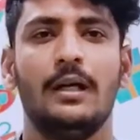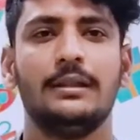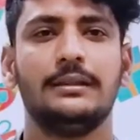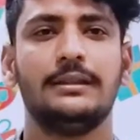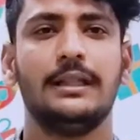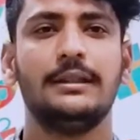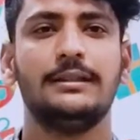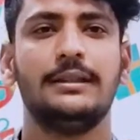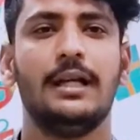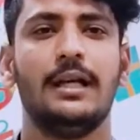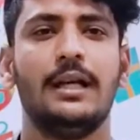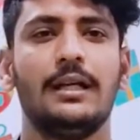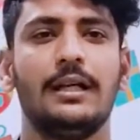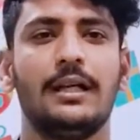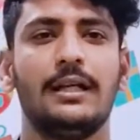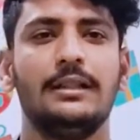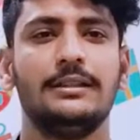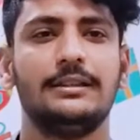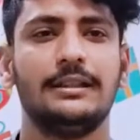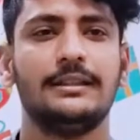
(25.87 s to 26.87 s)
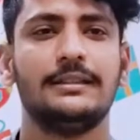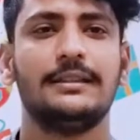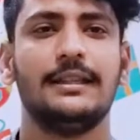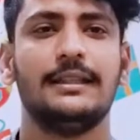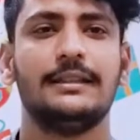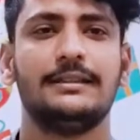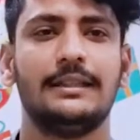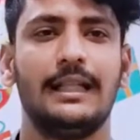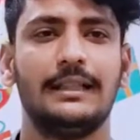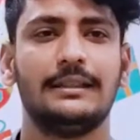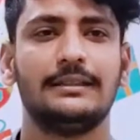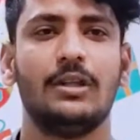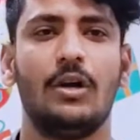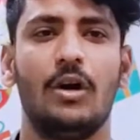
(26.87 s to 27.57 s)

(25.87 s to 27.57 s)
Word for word: Sensorial conditions such as